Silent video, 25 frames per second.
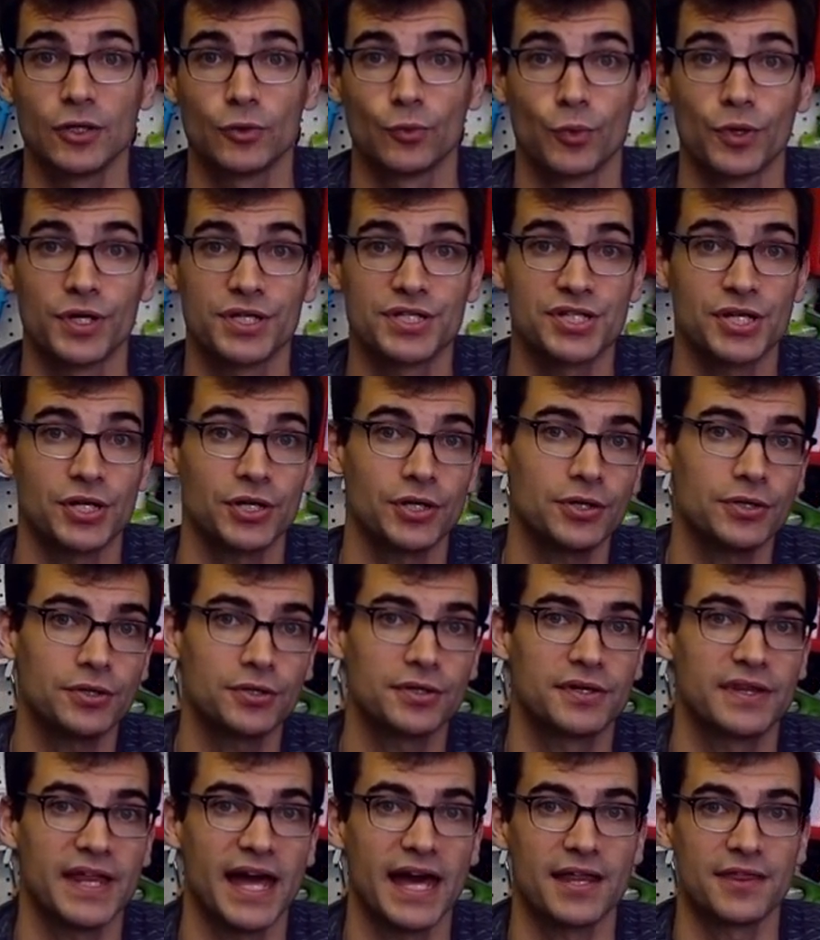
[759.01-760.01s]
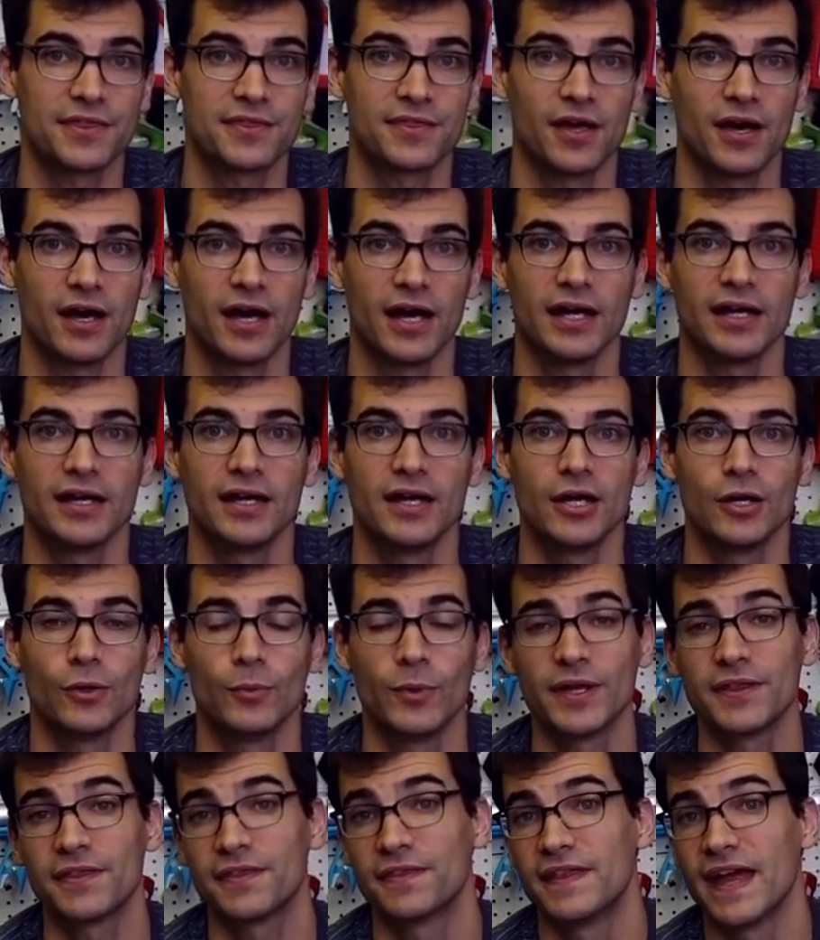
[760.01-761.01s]
return that thought
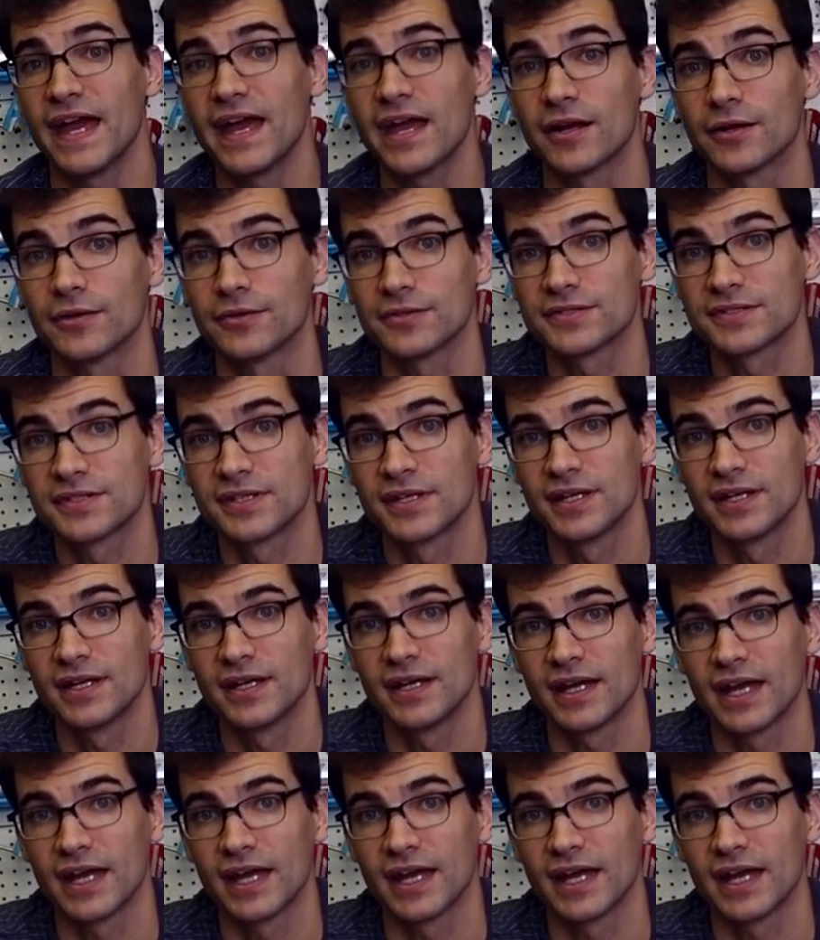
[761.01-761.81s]
with theirs,